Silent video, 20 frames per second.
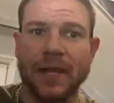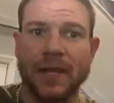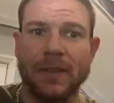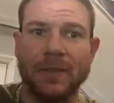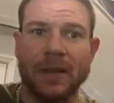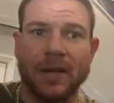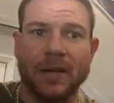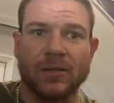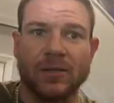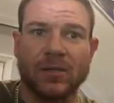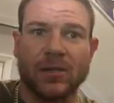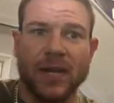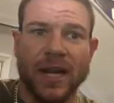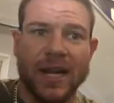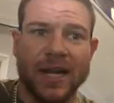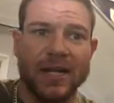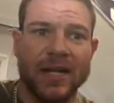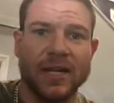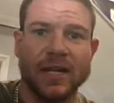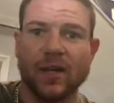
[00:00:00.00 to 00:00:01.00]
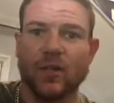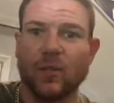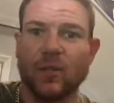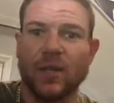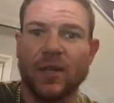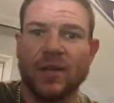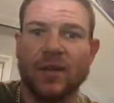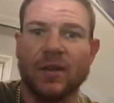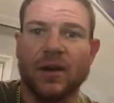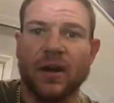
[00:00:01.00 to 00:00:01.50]
to get back on track here
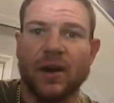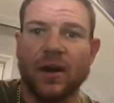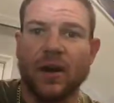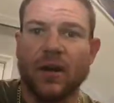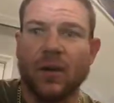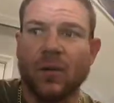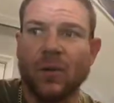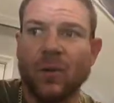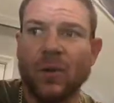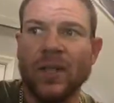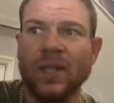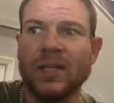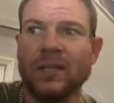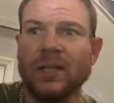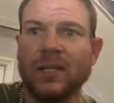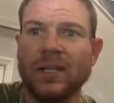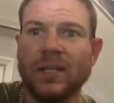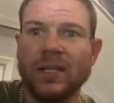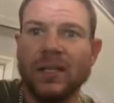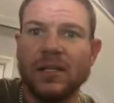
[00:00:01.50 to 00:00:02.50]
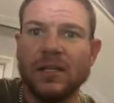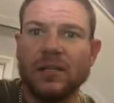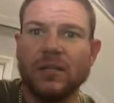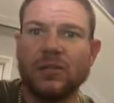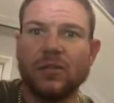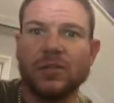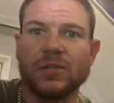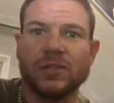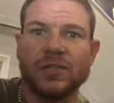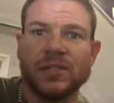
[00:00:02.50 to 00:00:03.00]
with our weekly
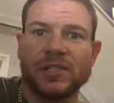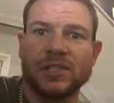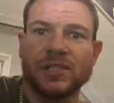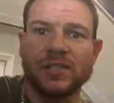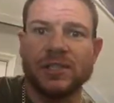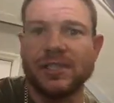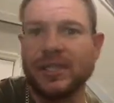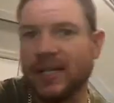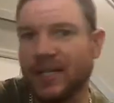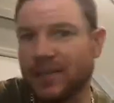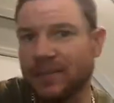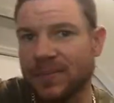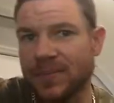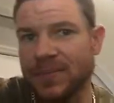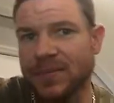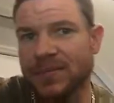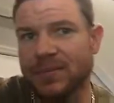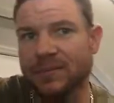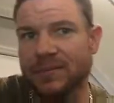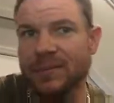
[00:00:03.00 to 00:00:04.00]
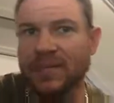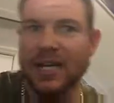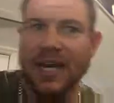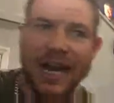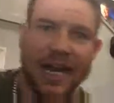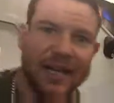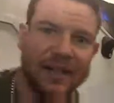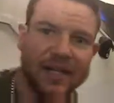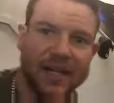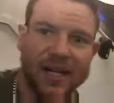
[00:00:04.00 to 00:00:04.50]
nutrition tips,
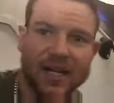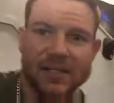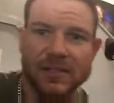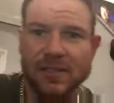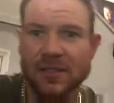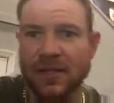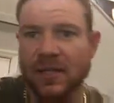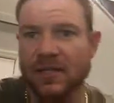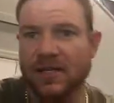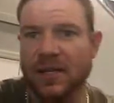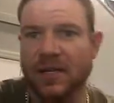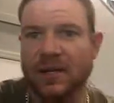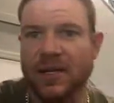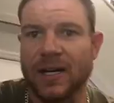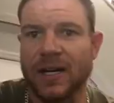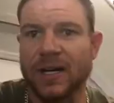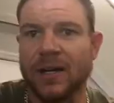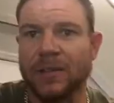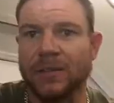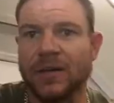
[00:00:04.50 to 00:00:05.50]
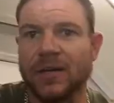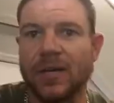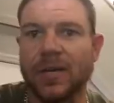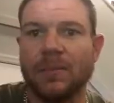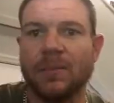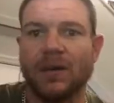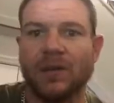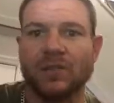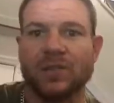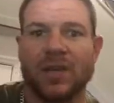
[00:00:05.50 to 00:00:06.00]
guidelines, things that'll kind of help you
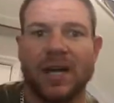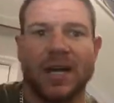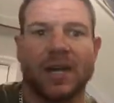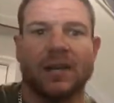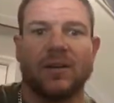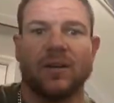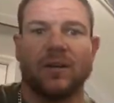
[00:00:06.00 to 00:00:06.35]
keep on track.